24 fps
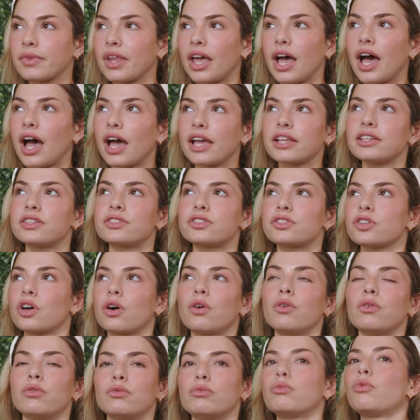I
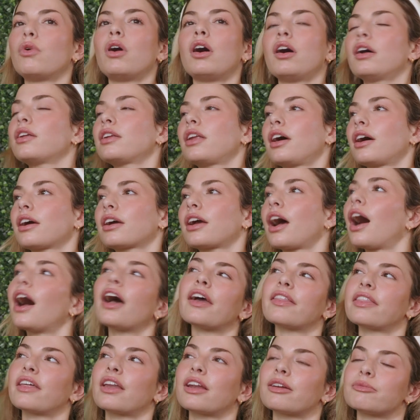don't want a
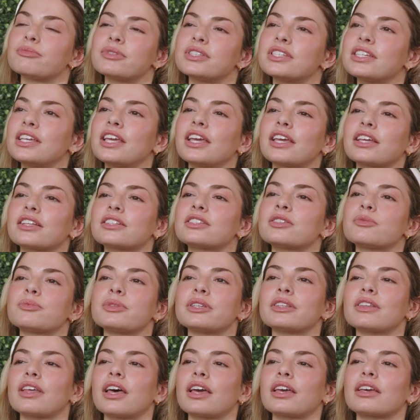guy that I'm seeing to
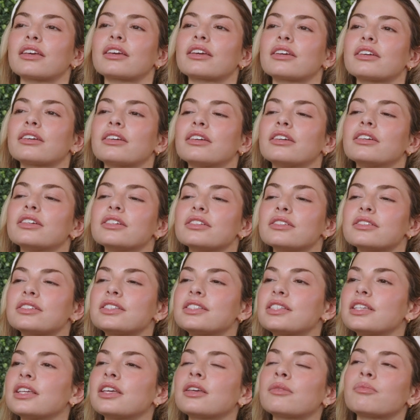be like
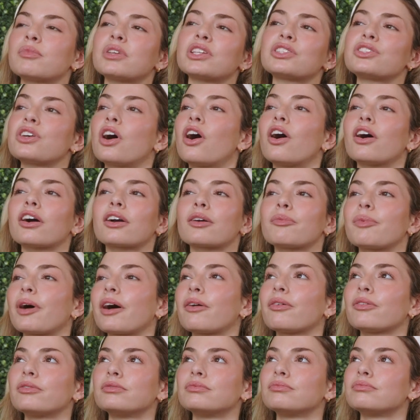seeing me talk
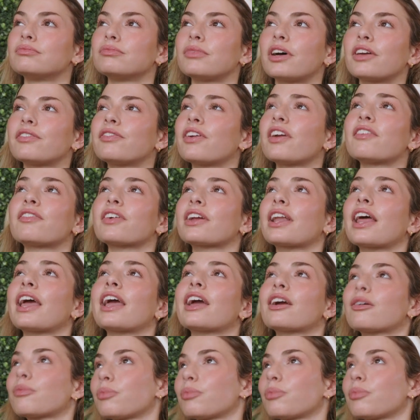about my favorite hair